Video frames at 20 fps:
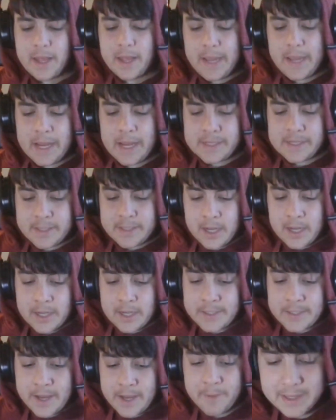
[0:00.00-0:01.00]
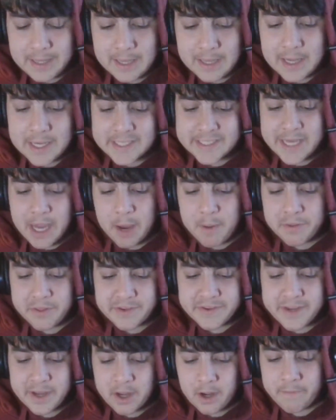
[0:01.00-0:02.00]
And uh, yeah, the last game of
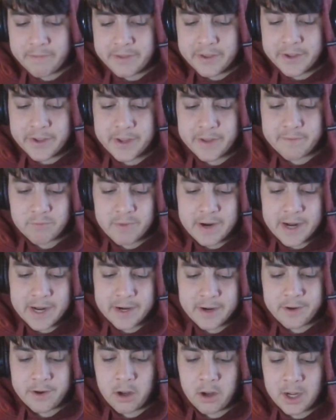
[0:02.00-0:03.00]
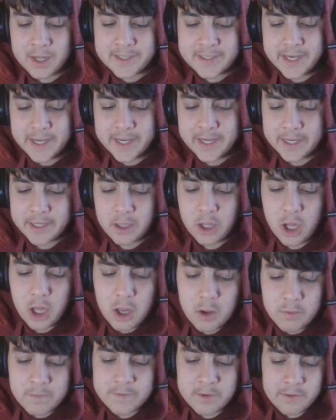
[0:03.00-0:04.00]
the of the round 19,
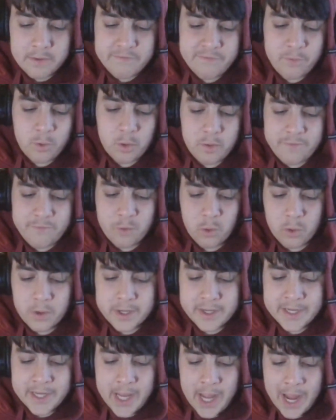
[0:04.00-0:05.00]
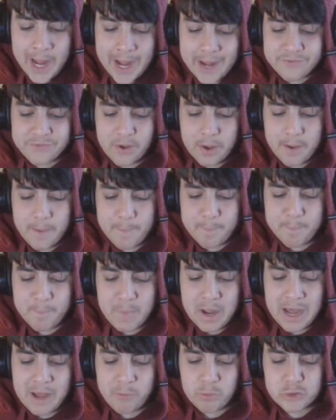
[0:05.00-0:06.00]
we've got 4:40 at
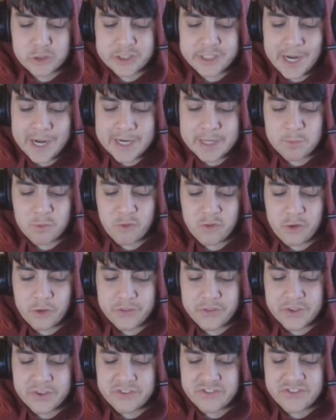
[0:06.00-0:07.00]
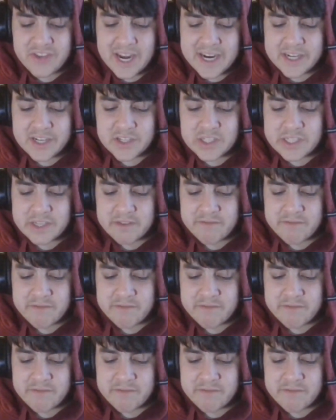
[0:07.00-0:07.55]
Marvel Stadium. We've got the Saints